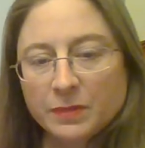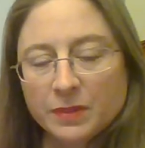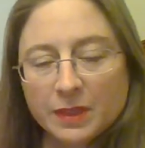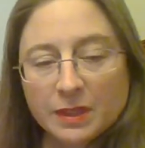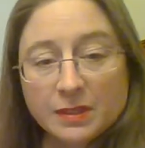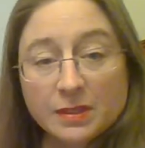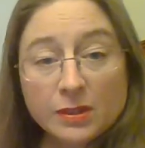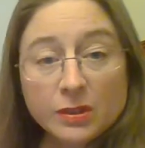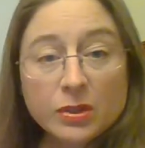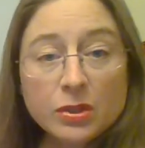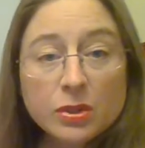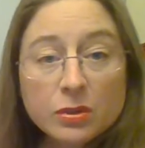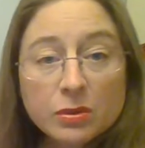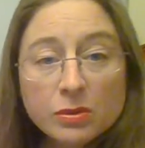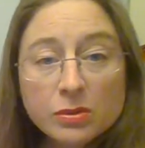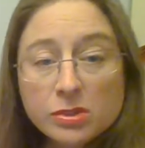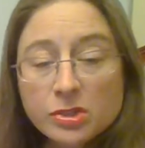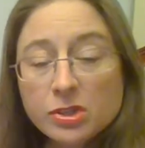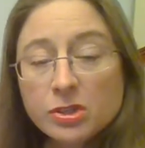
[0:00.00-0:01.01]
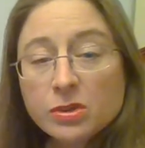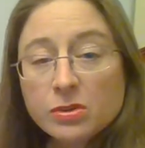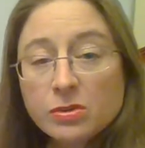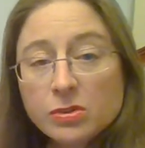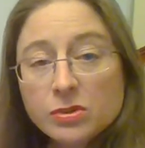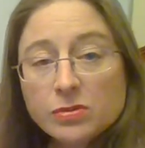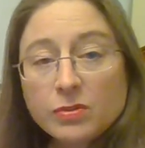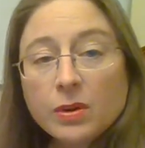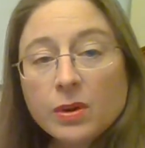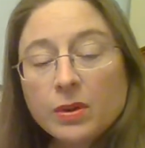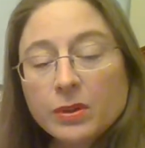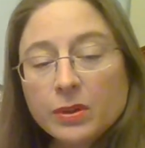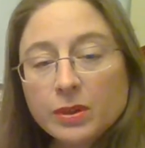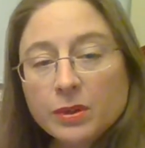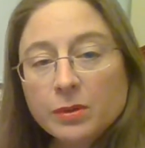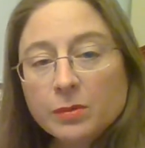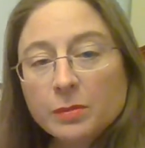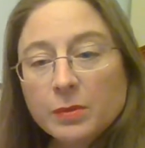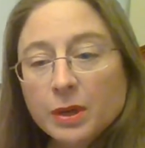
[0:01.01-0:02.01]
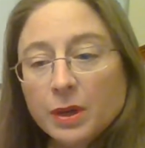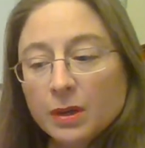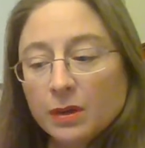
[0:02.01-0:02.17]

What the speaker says: that's a huge, huge volume